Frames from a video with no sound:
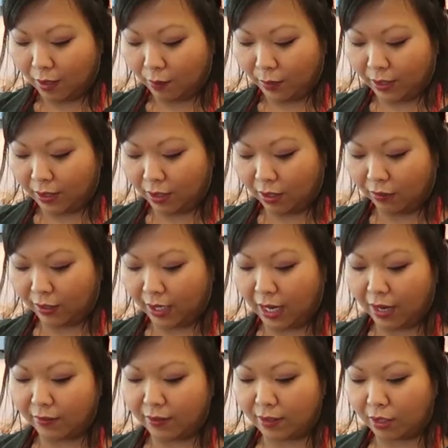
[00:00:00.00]
Plus they already
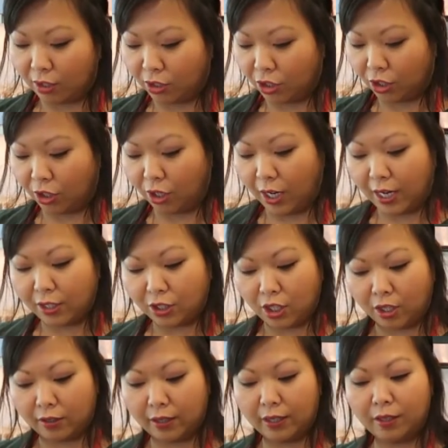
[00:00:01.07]
have a ton of sugar and
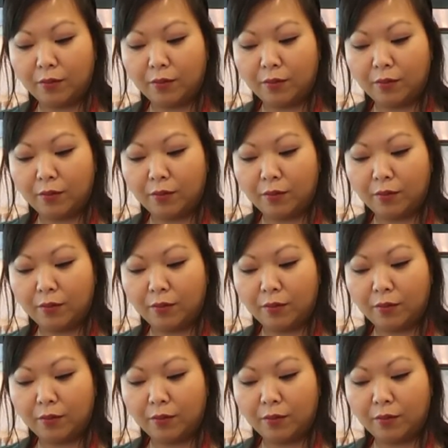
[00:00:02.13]
chocolate